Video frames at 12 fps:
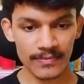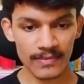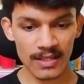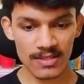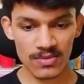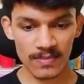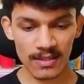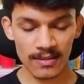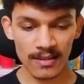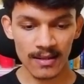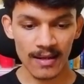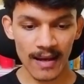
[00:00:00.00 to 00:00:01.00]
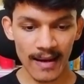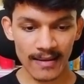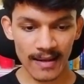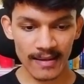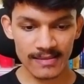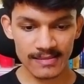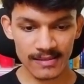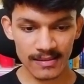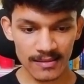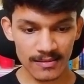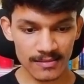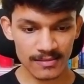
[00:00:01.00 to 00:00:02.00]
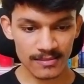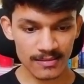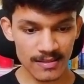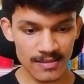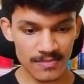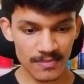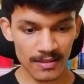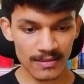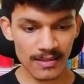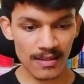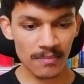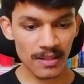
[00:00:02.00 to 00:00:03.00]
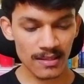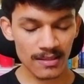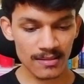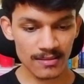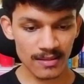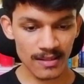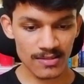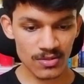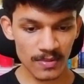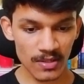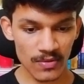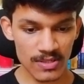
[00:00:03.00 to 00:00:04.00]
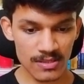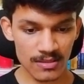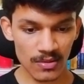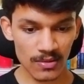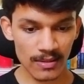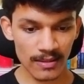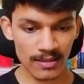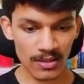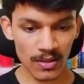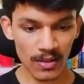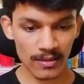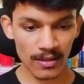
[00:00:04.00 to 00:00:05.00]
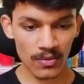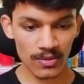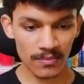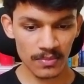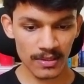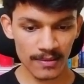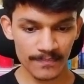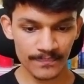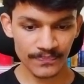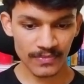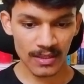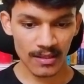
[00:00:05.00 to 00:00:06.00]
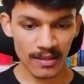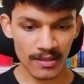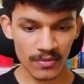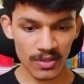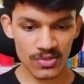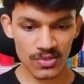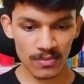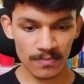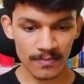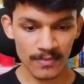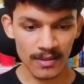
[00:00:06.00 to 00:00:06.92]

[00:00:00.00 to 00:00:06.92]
resume and I see there are many things to be questioned on, like the cloud computing, Git workshop,